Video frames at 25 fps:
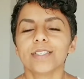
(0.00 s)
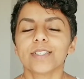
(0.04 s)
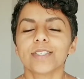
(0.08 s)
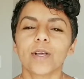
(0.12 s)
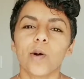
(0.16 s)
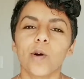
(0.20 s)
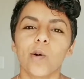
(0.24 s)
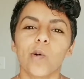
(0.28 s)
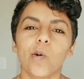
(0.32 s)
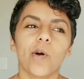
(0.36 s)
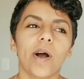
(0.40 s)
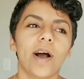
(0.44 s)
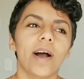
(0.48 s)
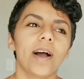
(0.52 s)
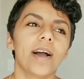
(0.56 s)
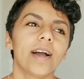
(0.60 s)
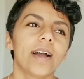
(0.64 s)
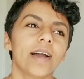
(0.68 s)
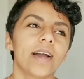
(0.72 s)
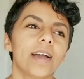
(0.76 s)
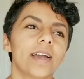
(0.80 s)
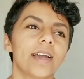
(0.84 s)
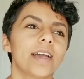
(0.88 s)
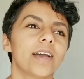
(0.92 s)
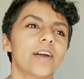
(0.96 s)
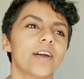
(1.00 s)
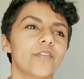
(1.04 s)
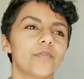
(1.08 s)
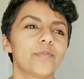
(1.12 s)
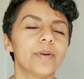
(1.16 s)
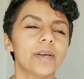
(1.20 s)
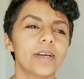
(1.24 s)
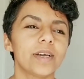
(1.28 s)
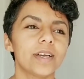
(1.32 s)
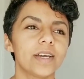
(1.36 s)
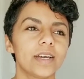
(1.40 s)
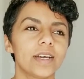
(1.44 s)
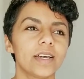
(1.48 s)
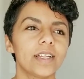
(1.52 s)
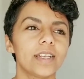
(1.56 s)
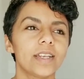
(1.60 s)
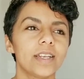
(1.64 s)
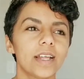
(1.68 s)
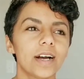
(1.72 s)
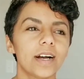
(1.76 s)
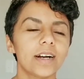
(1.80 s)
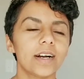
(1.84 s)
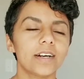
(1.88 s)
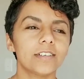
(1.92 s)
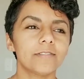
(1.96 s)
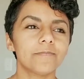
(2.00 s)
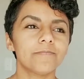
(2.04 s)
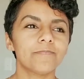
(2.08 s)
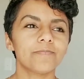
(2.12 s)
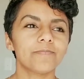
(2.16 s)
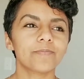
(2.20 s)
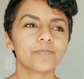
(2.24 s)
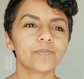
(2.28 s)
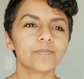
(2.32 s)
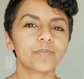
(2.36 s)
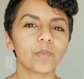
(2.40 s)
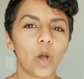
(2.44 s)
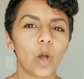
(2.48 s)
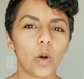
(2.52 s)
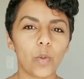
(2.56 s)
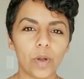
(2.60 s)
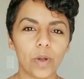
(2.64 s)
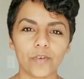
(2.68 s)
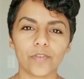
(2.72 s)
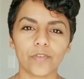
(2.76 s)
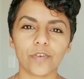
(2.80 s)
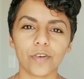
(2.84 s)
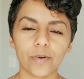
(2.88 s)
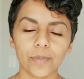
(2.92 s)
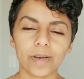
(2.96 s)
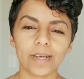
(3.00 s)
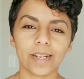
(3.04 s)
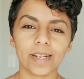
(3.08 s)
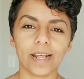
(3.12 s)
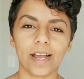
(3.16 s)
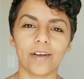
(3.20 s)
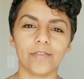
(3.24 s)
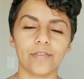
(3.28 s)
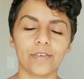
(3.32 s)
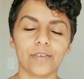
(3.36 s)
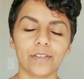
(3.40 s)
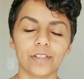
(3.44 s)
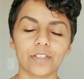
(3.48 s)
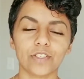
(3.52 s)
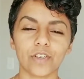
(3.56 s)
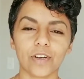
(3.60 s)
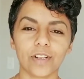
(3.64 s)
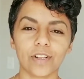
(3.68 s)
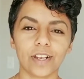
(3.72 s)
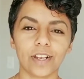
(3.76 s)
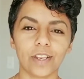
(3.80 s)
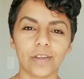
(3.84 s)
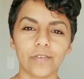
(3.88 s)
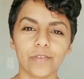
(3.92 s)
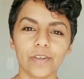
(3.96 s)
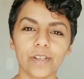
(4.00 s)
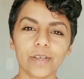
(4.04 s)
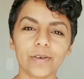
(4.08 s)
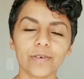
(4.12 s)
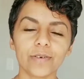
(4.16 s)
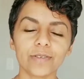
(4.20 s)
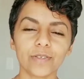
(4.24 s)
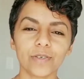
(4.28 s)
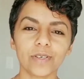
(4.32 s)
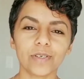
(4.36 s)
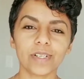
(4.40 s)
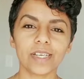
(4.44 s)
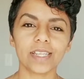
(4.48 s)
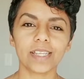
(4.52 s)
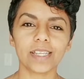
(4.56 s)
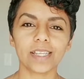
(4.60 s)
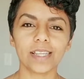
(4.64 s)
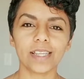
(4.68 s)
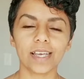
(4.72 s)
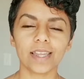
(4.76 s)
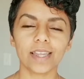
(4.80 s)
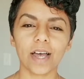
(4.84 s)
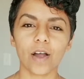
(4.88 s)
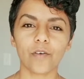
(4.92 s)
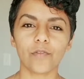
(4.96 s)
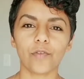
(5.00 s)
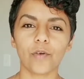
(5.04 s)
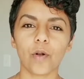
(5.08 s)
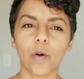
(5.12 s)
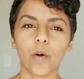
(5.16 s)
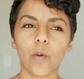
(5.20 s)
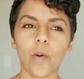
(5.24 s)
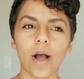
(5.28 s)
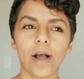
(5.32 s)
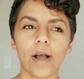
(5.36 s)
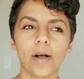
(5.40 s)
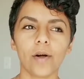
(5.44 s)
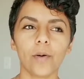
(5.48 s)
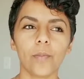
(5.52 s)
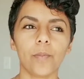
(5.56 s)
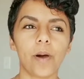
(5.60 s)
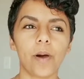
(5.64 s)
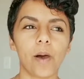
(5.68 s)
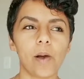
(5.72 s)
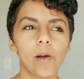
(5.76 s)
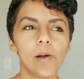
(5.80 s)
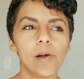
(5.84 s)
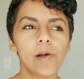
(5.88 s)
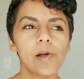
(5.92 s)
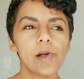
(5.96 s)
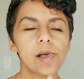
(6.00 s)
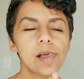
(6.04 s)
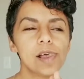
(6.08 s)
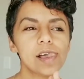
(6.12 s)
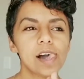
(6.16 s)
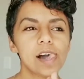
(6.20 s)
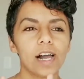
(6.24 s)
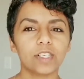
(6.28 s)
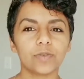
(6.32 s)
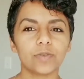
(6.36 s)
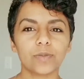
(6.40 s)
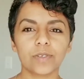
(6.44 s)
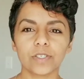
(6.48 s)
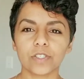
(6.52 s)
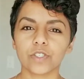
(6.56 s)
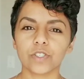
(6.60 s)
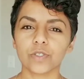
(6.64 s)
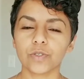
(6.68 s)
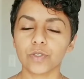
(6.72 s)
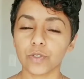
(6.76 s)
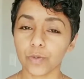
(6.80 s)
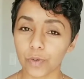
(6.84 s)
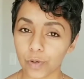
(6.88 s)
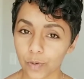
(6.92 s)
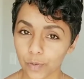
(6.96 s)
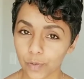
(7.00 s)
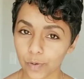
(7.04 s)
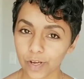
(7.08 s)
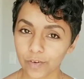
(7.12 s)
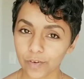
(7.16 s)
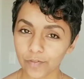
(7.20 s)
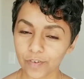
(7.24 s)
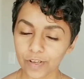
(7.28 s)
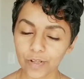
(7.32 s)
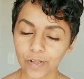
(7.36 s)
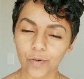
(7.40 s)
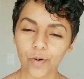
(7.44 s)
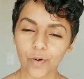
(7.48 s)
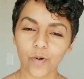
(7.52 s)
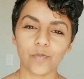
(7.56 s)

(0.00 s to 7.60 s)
So I have been um, away for a bit. I haven't shot any videos or anything like that for a while, but I just want to do a quick video.